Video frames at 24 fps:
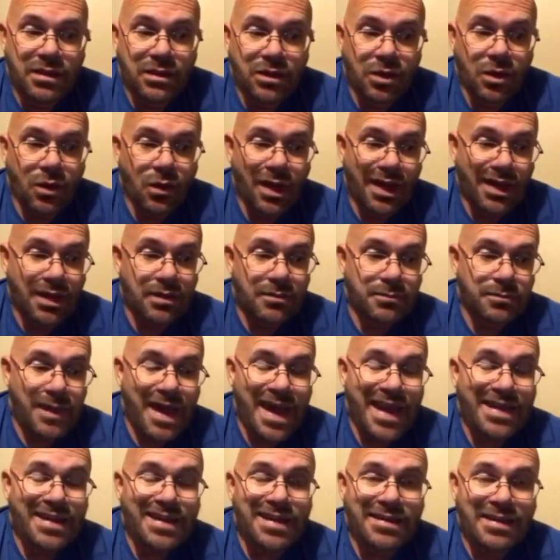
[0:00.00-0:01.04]
you know, like
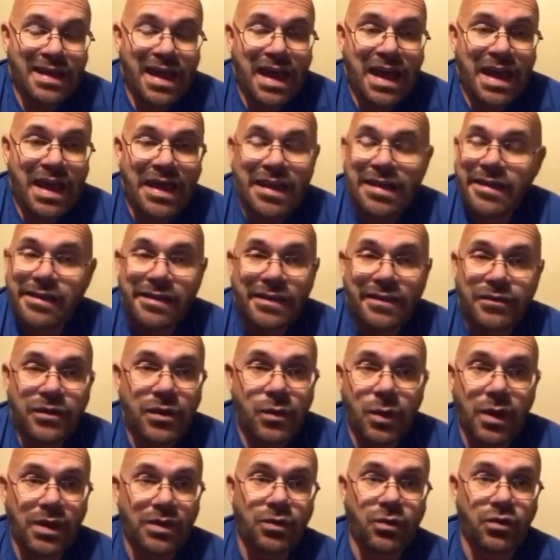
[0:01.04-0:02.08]
back in the day, if
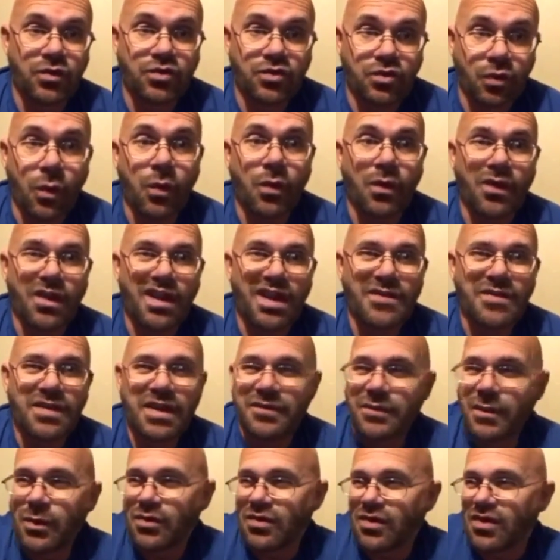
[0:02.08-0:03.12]
you went to a store, even
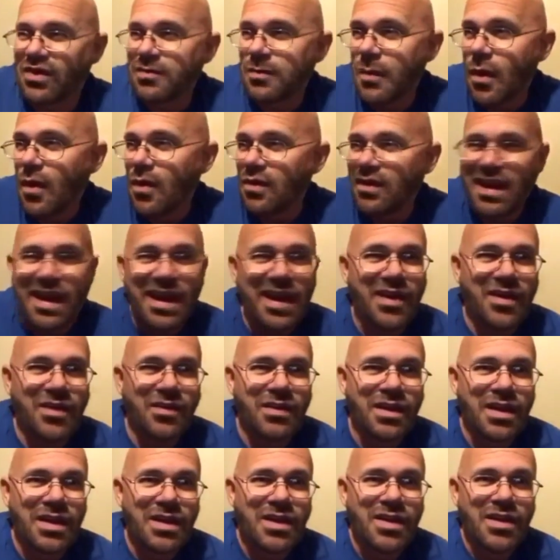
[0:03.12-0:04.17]
if it was a small
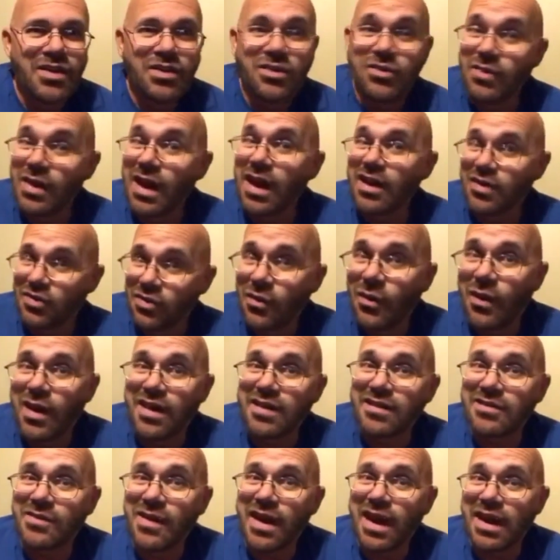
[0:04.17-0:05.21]
town, you got a
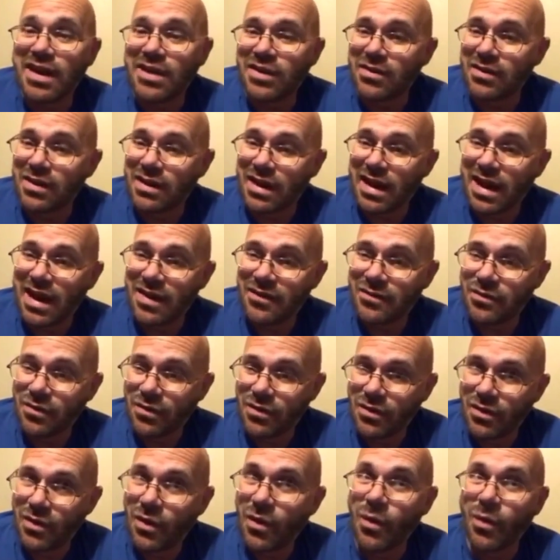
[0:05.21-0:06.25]
choice, right? You could have
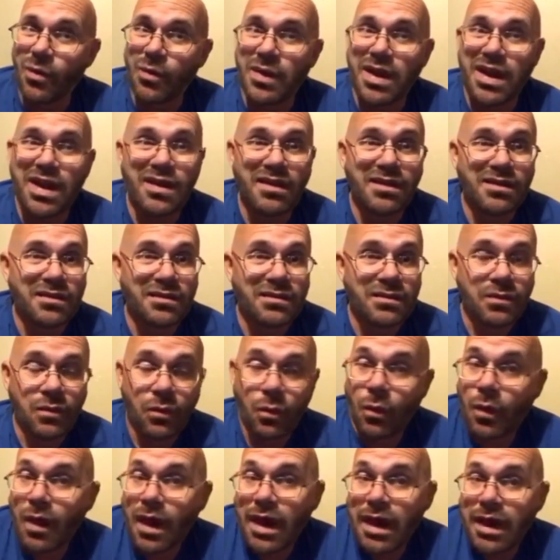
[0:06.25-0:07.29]
whole wheat,
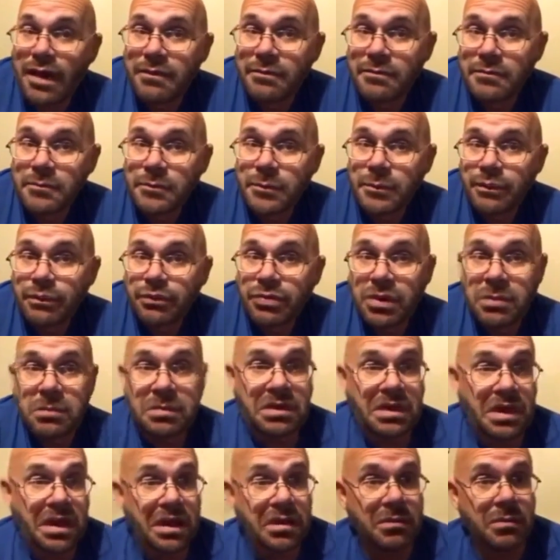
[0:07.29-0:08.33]
white,
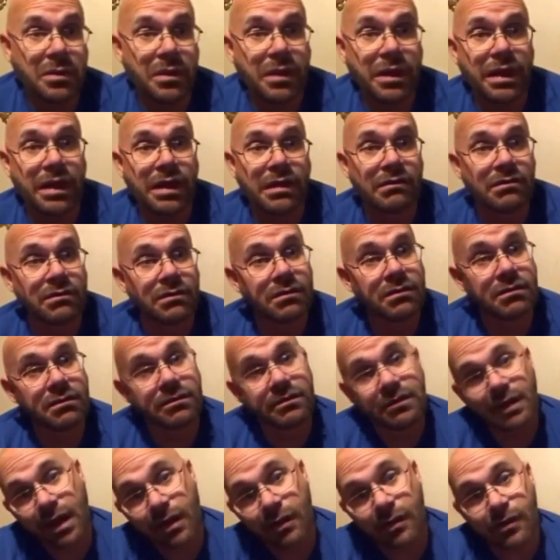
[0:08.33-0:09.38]
potato bread,
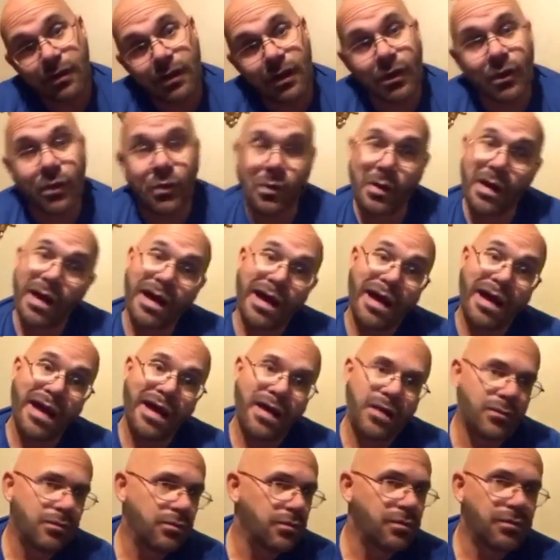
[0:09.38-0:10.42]
sourdough,
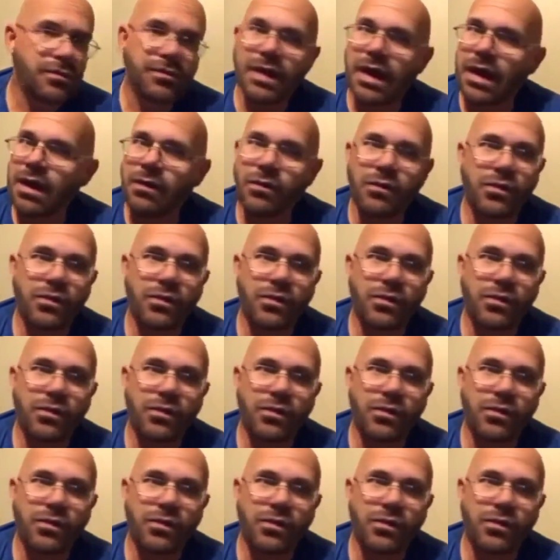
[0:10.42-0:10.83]
rye. They